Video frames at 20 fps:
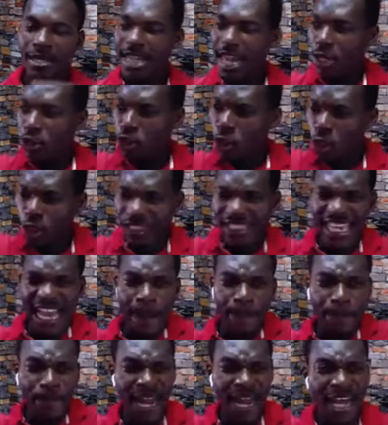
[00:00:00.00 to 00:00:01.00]
They use
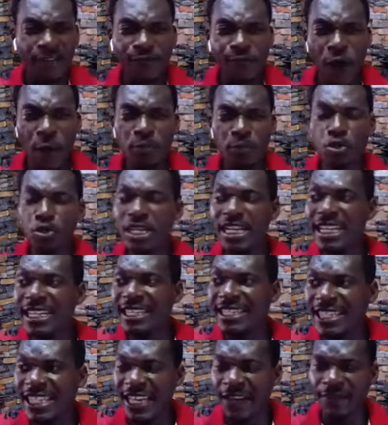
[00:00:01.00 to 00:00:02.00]
their platform to
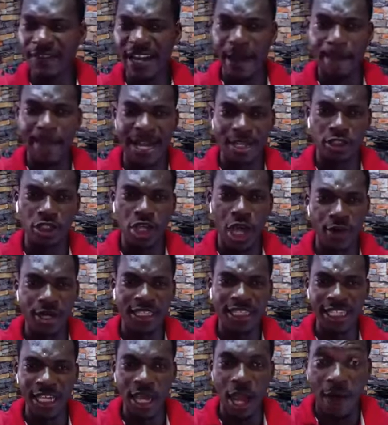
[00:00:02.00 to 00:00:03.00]
deceive the
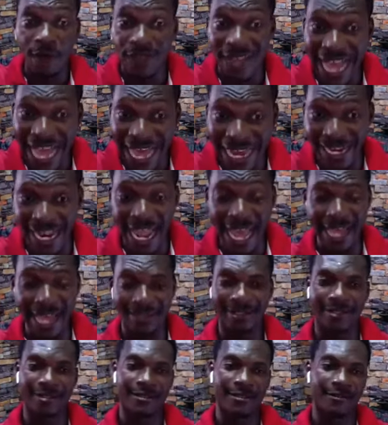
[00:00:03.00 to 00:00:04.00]
majority of
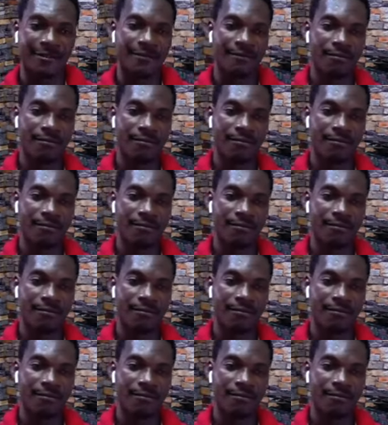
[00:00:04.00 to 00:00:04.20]
Ghanaians.